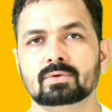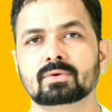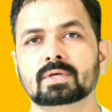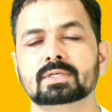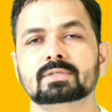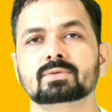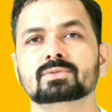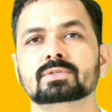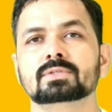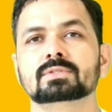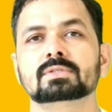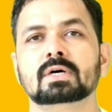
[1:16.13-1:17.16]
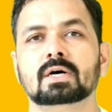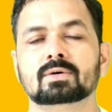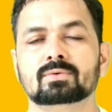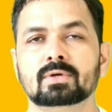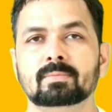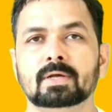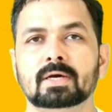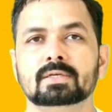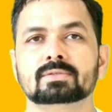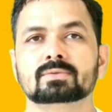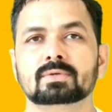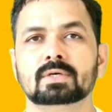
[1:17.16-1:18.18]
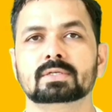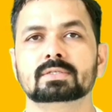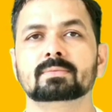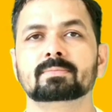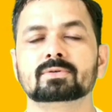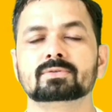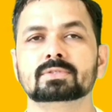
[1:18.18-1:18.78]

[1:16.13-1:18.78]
now your next question is how to apply. So here is the